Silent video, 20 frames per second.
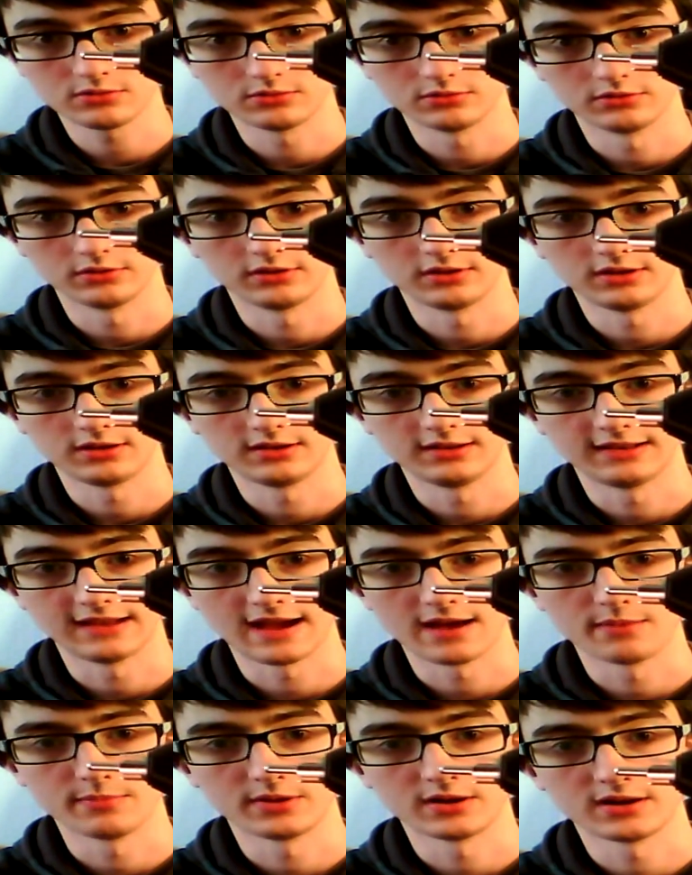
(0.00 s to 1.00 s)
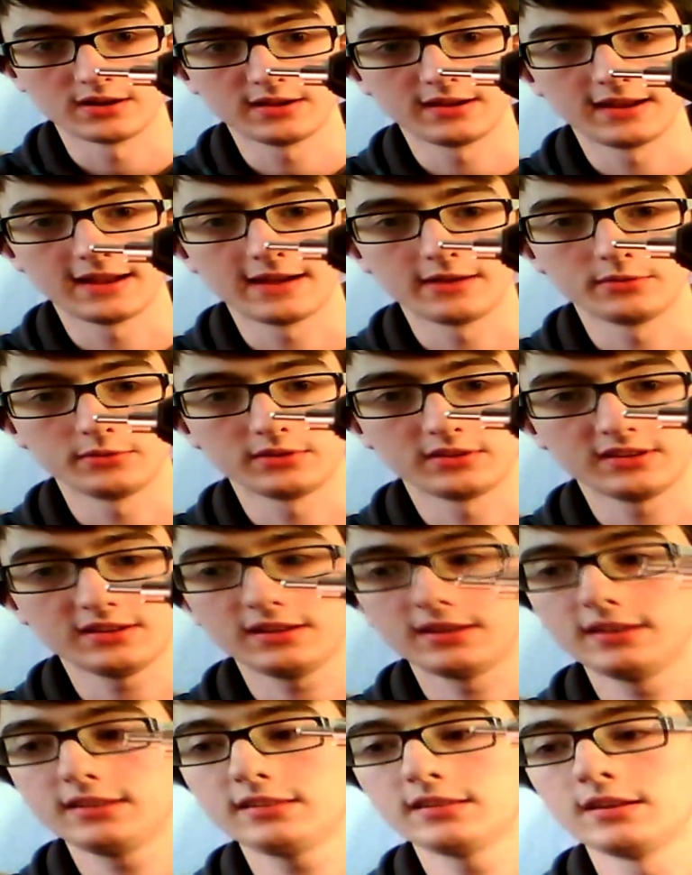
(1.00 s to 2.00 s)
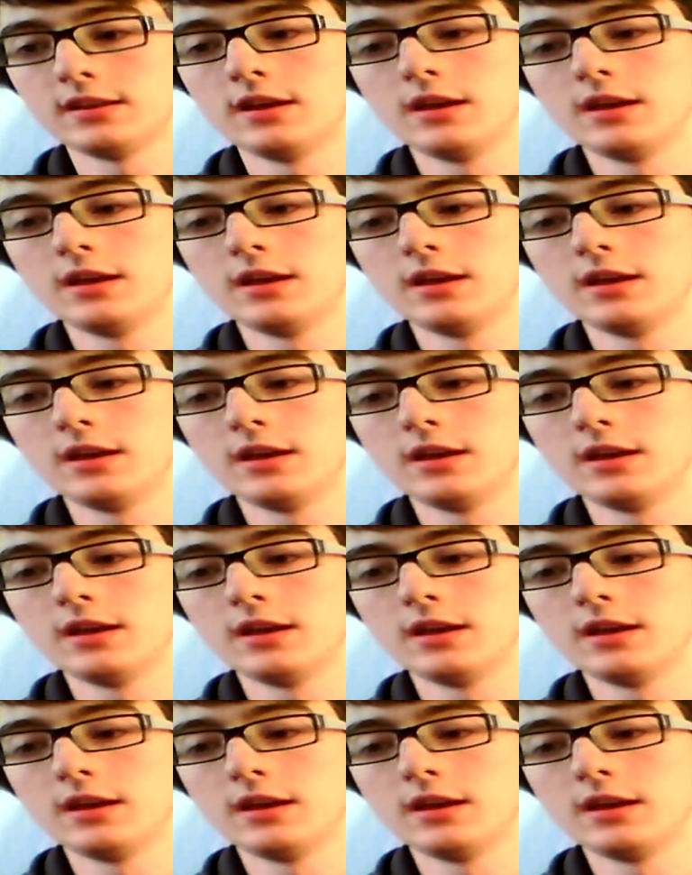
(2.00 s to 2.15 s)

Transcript: or the down bar now as it is.